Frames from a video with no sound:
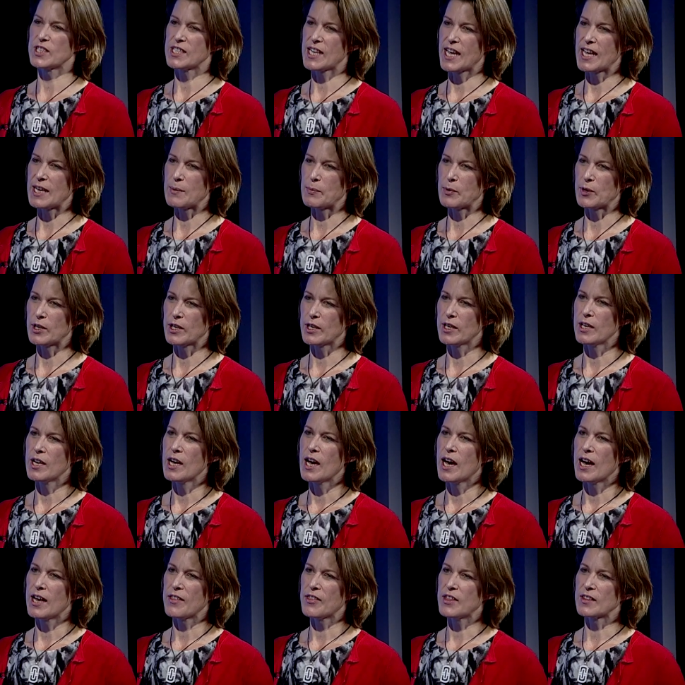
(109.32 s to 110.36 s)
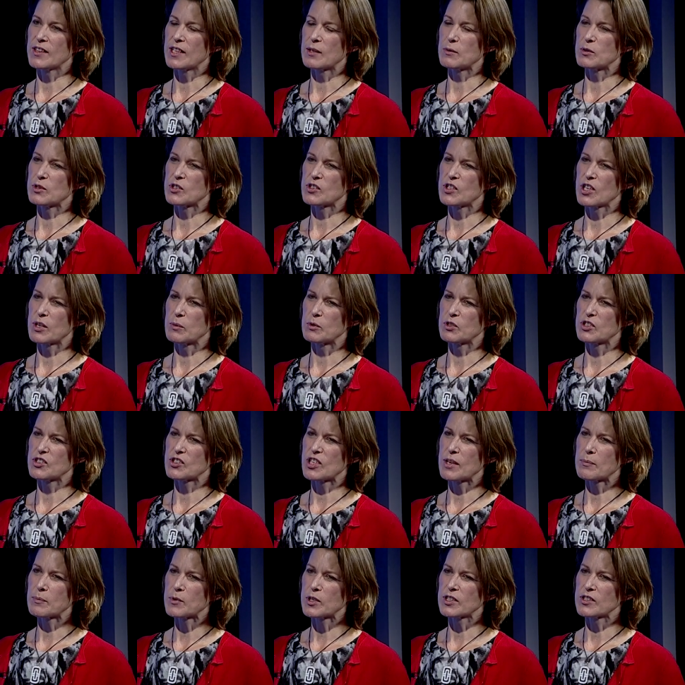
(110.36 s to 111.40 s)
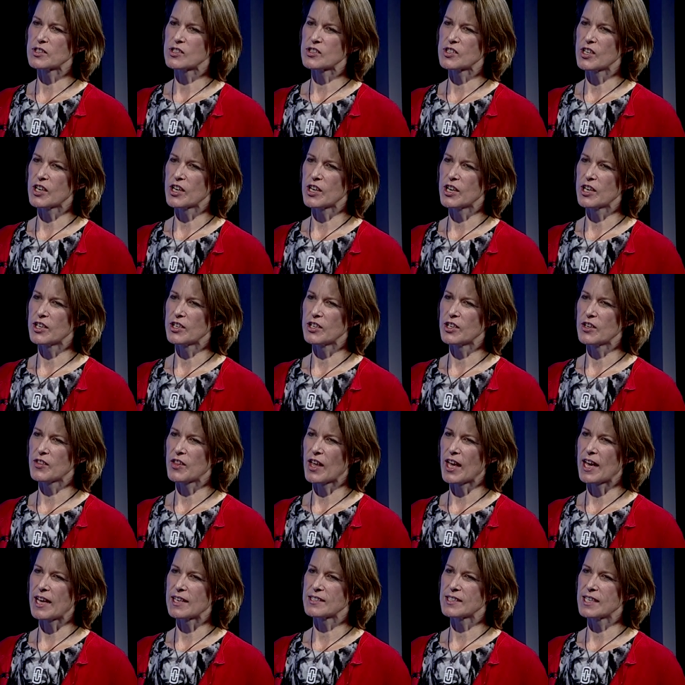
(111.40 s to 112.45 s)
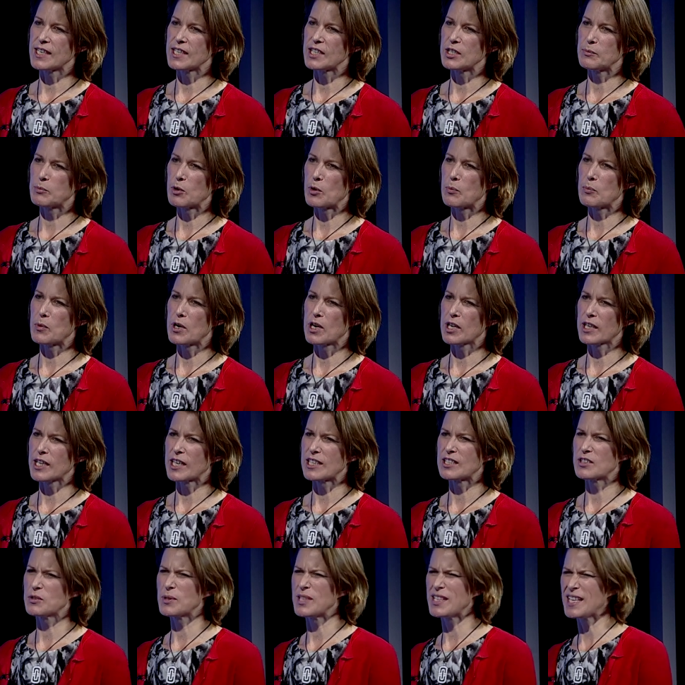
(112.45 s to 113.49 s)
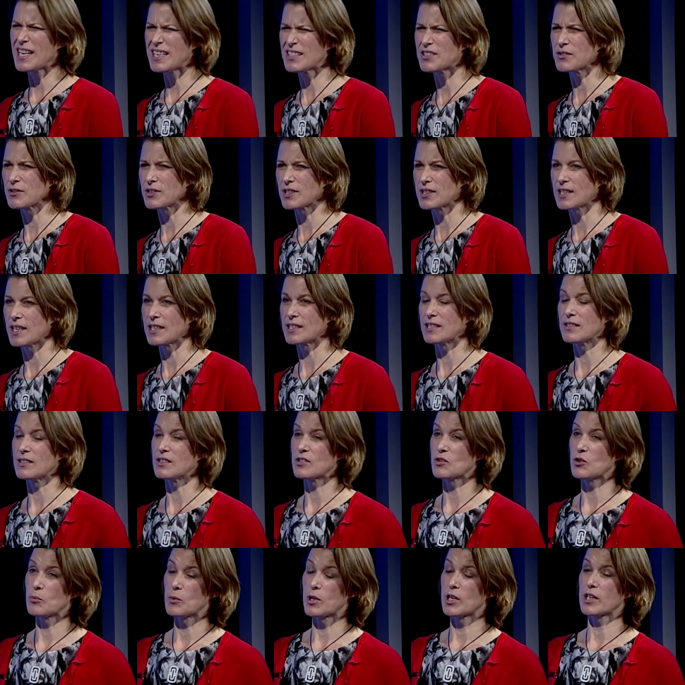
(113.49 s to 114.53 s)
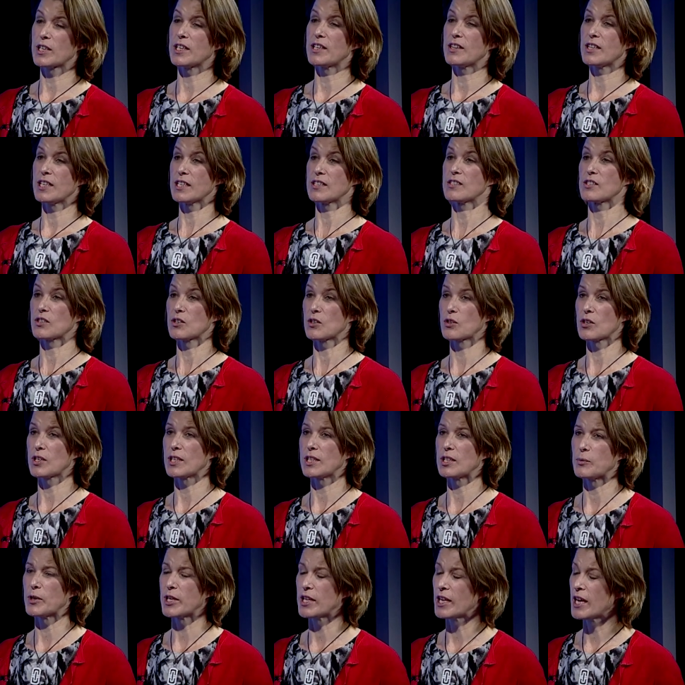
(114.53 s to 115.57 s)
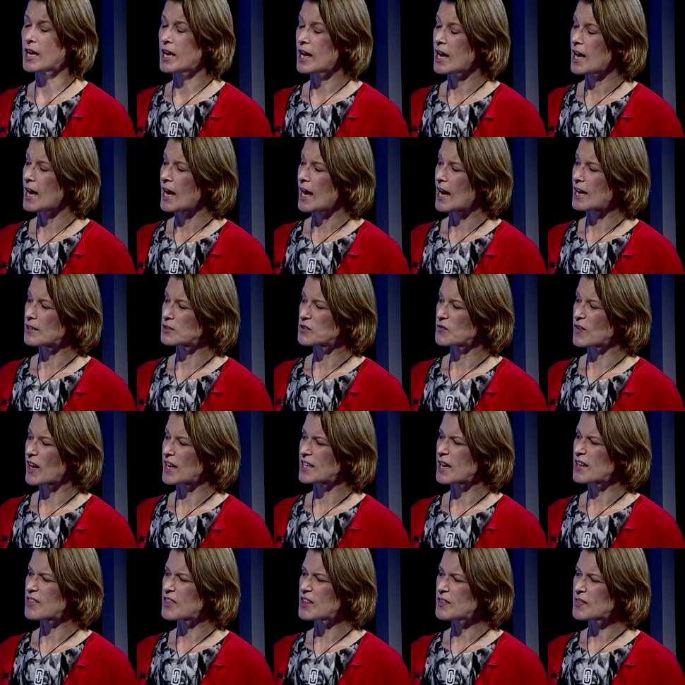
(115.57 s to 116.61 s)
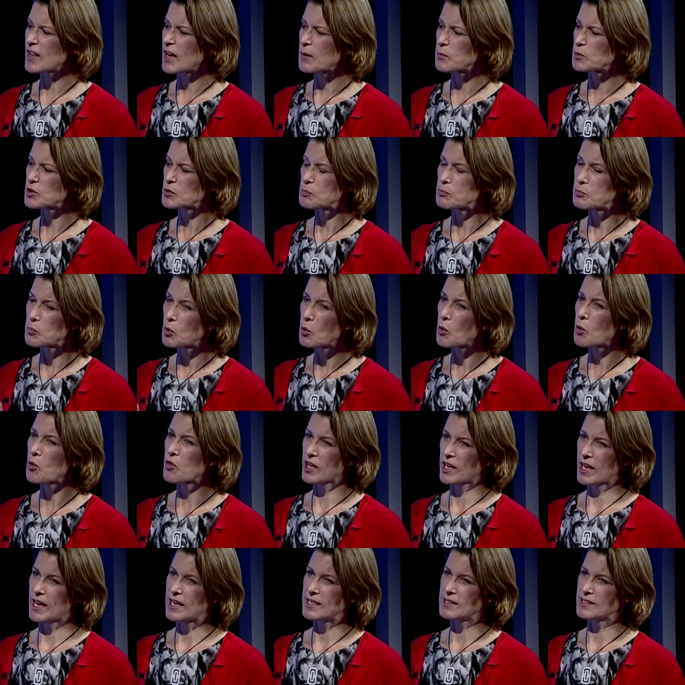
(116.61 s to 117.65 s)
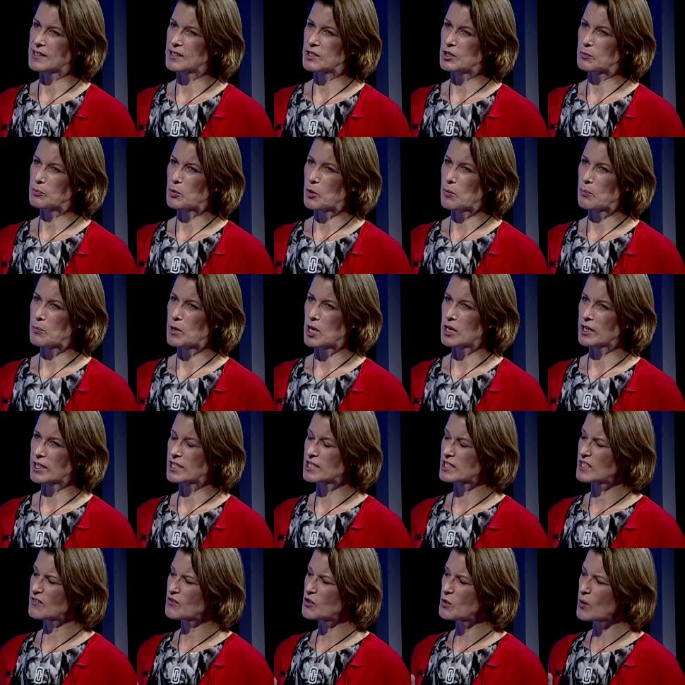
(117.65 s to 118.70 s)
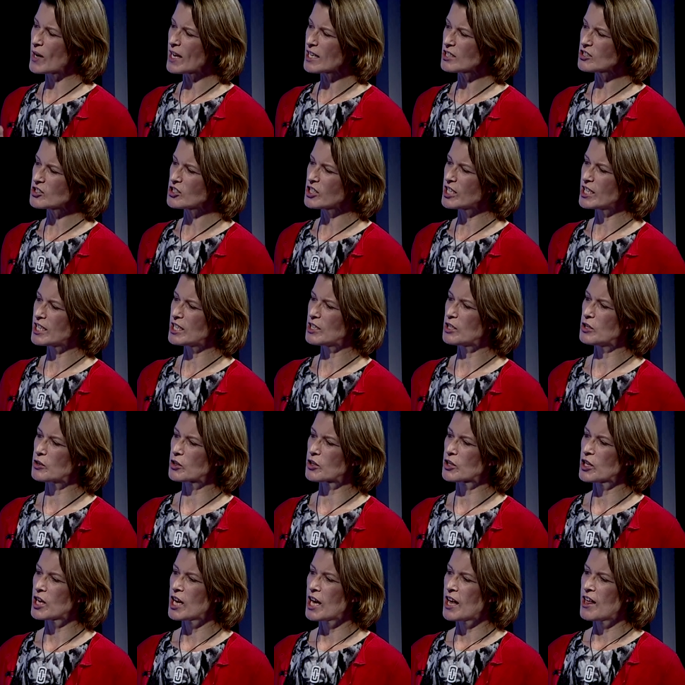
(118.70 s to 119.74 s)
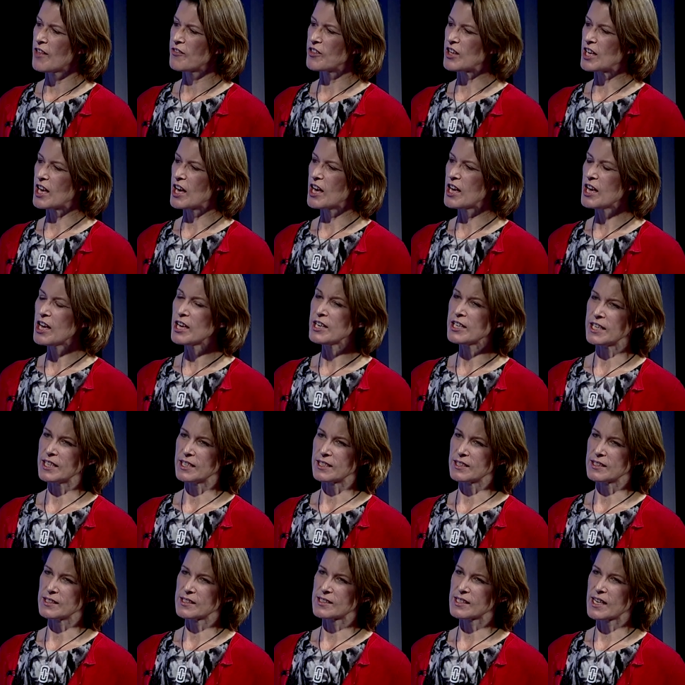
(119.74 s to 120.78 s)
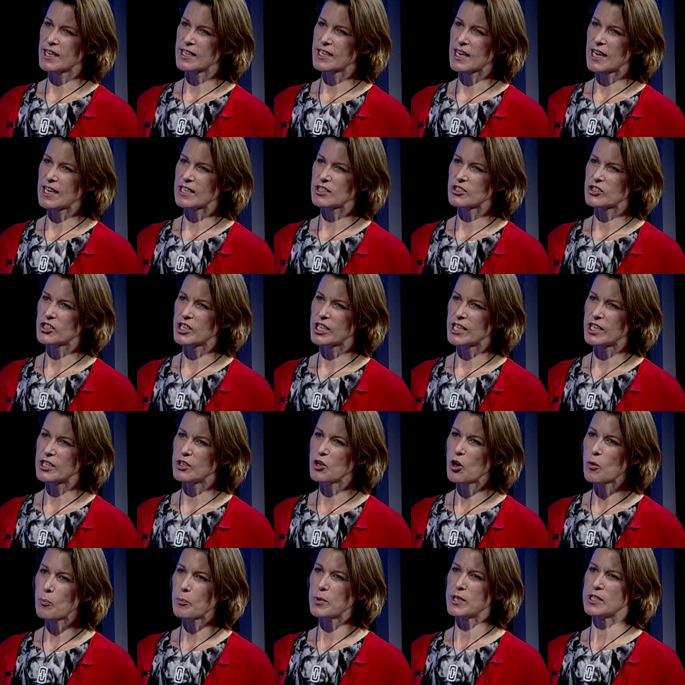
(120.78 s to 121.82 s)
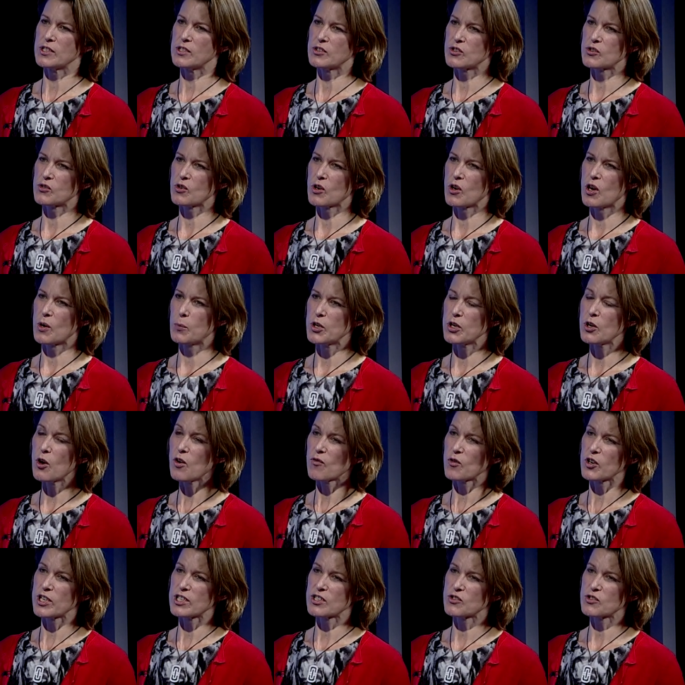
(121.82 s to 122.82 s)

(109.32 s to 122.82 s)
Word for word: of a taper, I think there was there was some concern that in the bond market and to a lesser extent in the stock market, mm. things had got a little bit out of hand. I think that was more the case in the bond market because if you actually look, the earnings had actually actually not been strong, were not